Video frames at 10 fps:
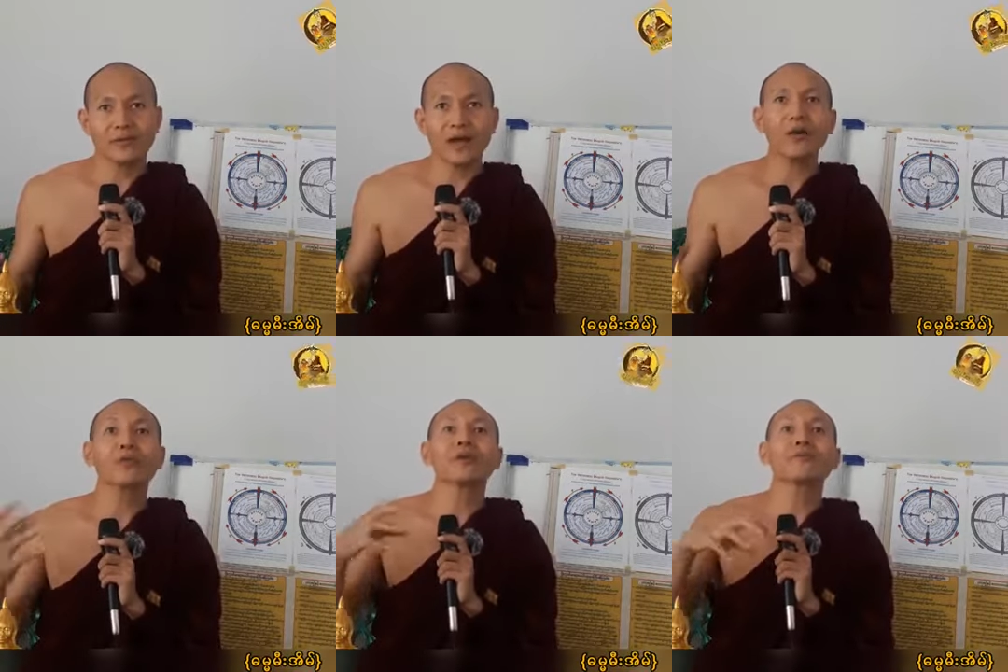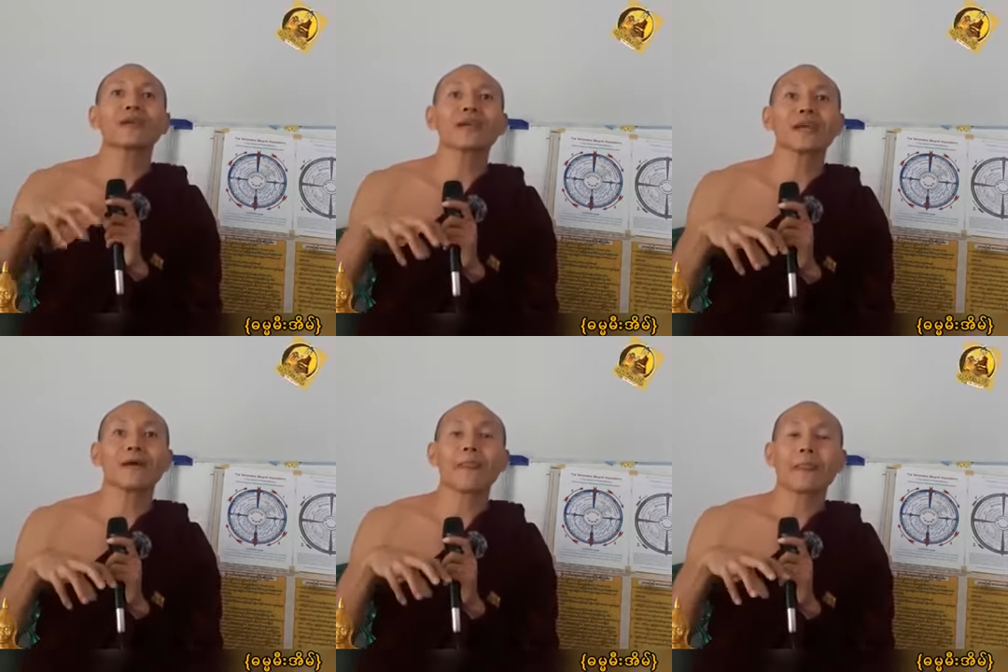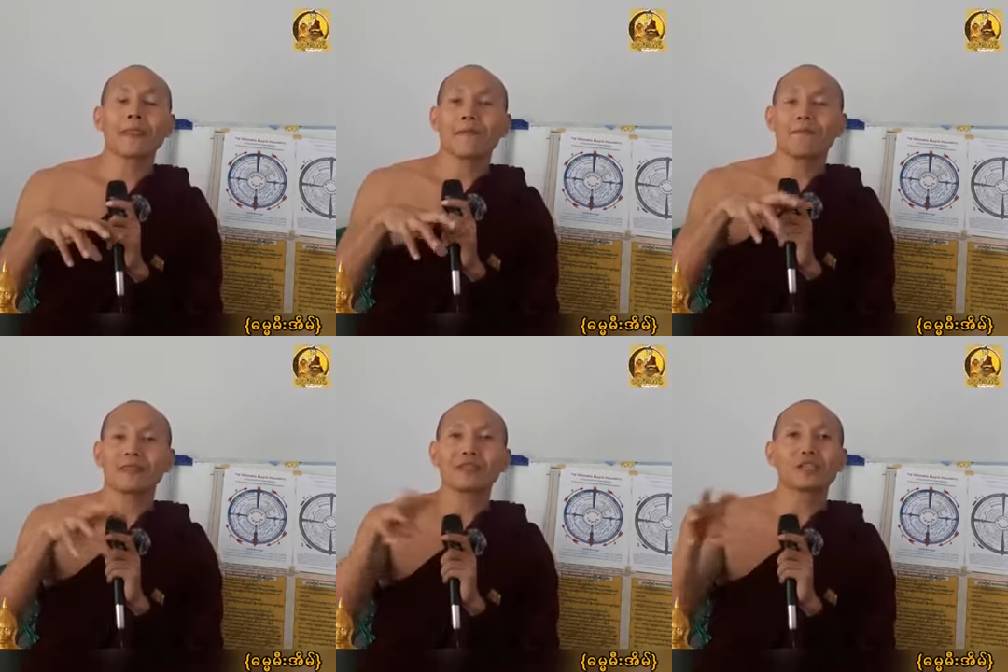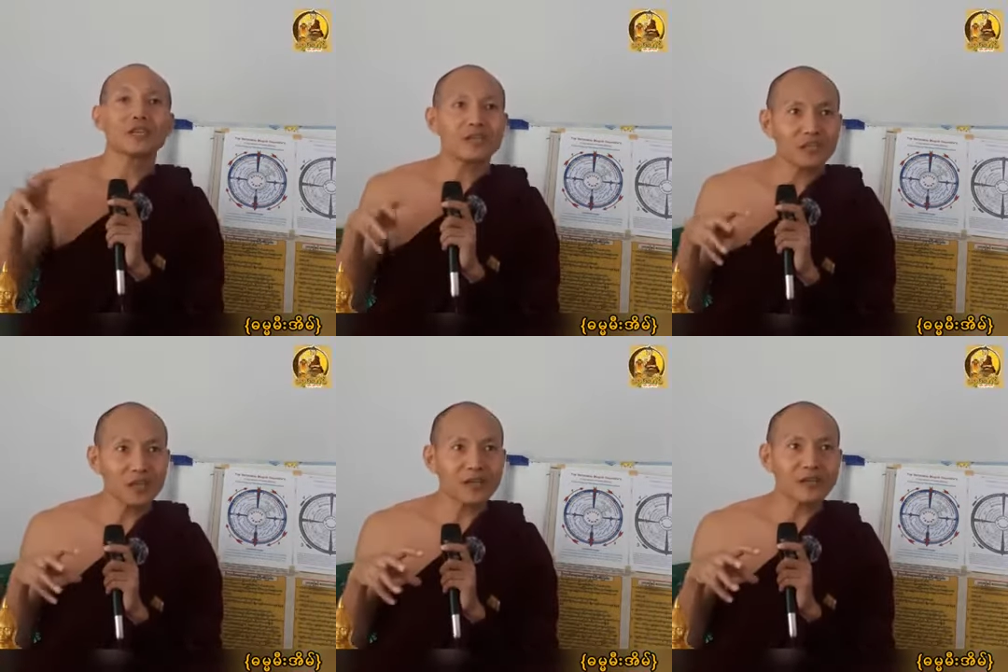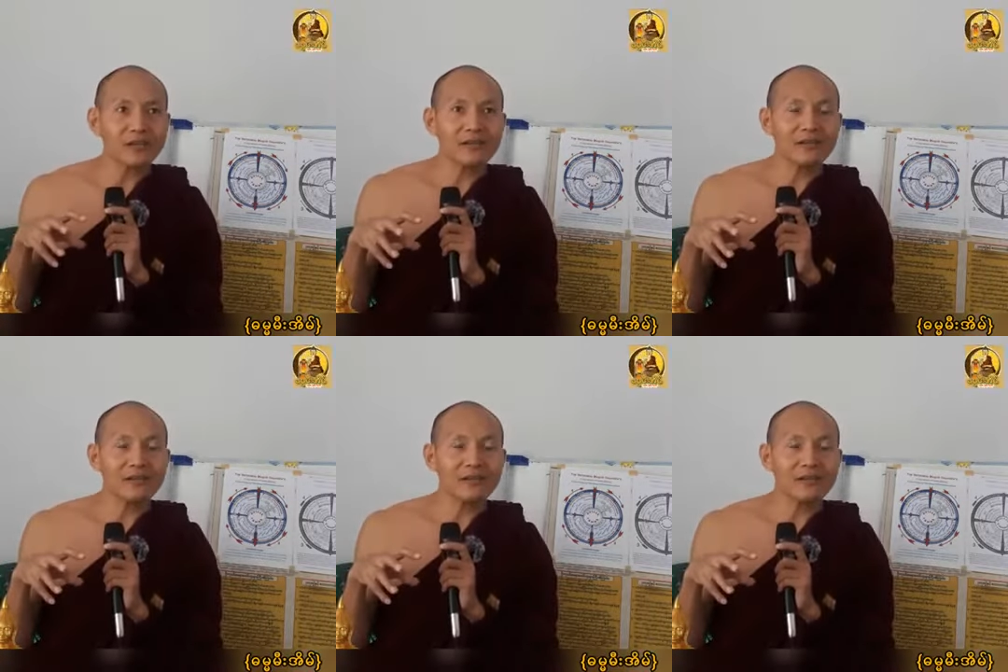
Now we begin a discussion.